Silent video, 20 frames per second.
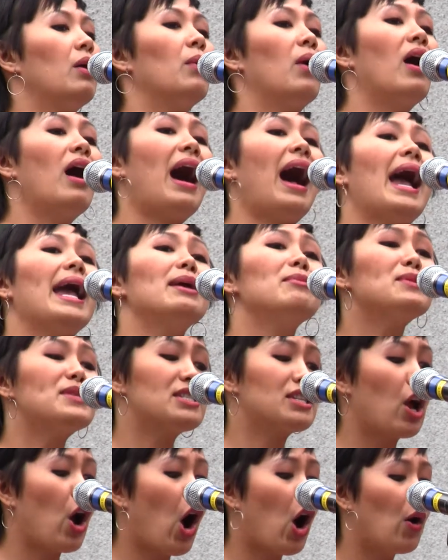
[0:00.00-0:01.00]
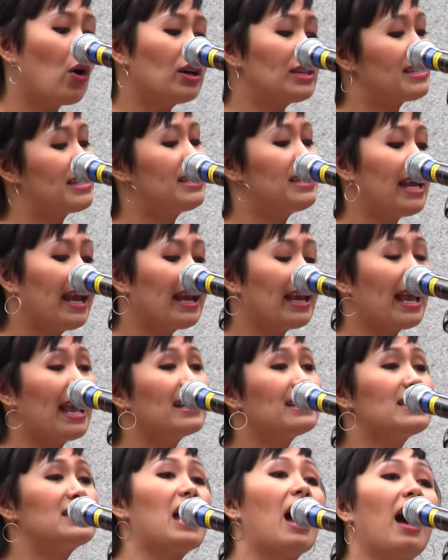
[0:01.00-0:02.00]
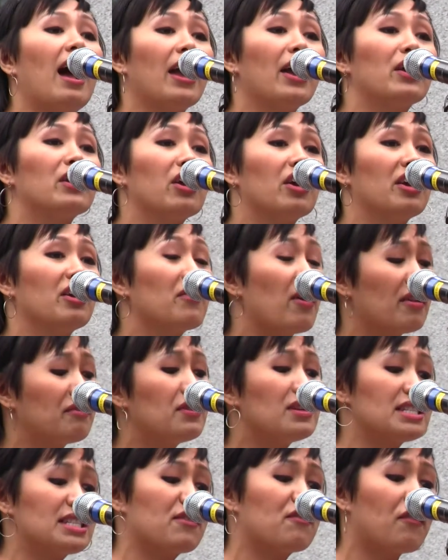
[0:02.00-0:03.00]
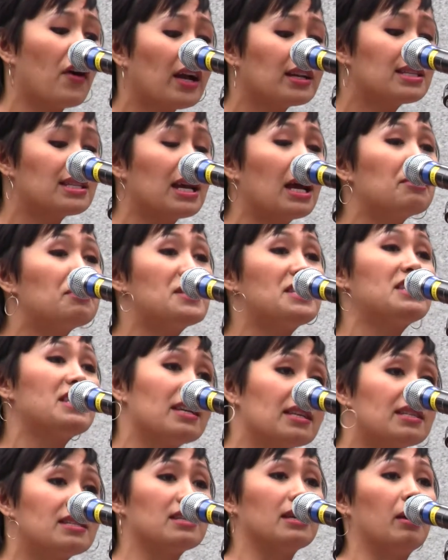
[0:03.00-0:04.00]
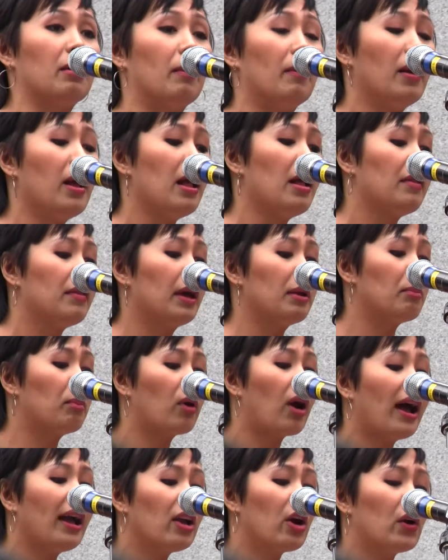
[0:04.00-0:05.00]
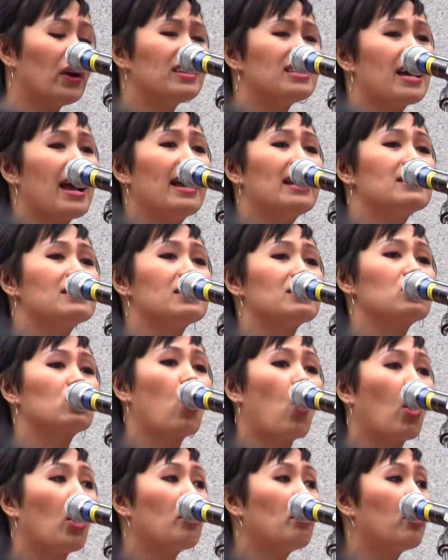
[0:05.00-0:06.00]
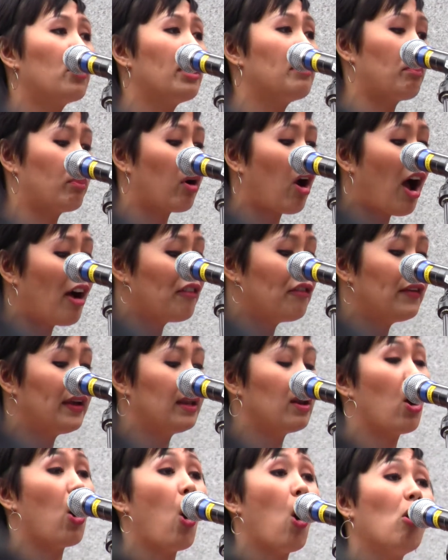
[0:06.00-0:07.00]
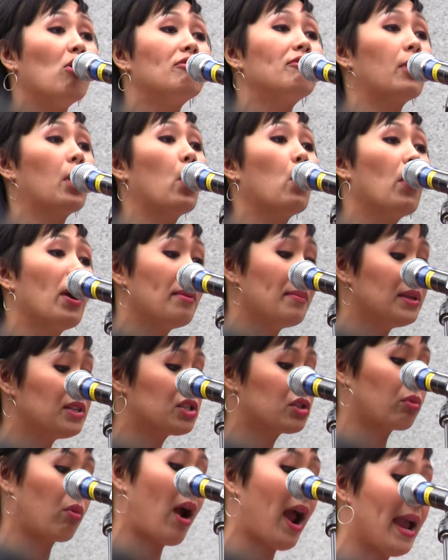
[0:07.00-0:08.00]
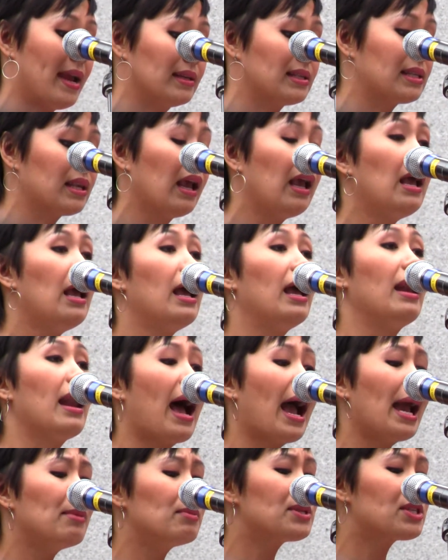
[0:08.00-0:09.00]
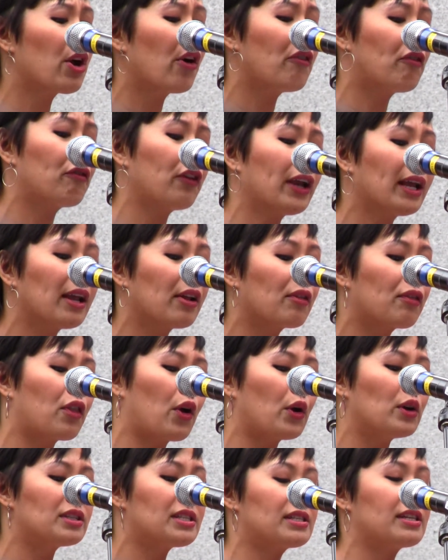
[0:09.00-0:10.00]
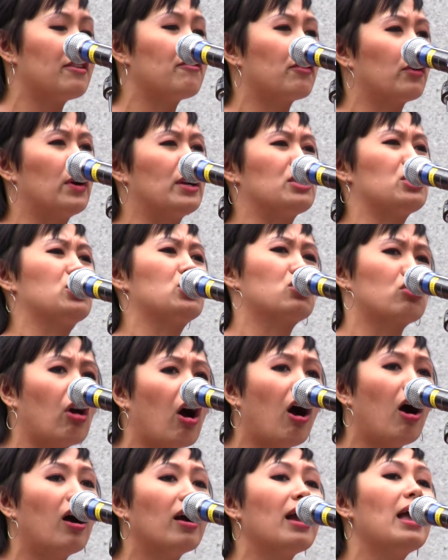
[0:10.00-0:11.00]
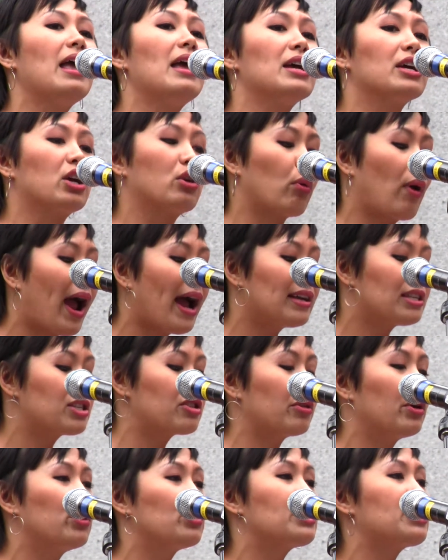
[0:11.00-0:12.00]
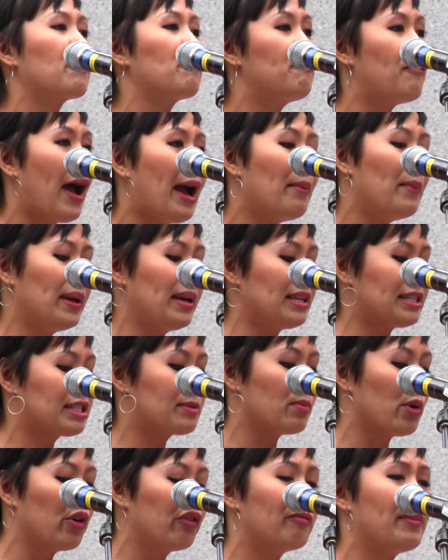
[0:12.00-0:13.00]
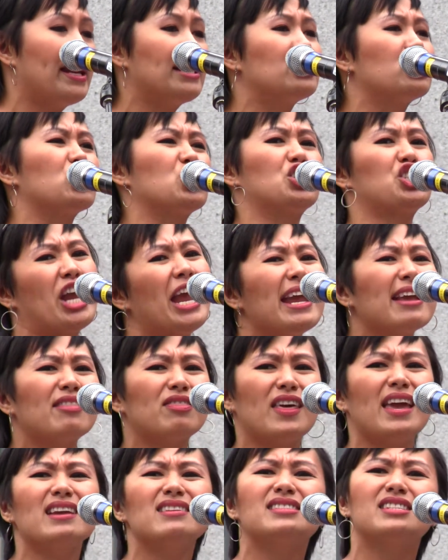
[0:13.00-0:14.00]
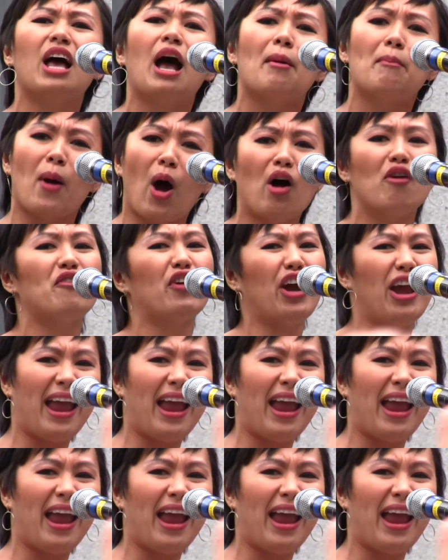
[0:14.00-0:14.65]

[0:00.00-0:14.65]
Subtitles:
Well, I'm so sick and tired of this fucked up system that prioritizes corporate profit over women's rights. And I'm so friggin' thirsty for a strong grassroots feminist movement to shake things up over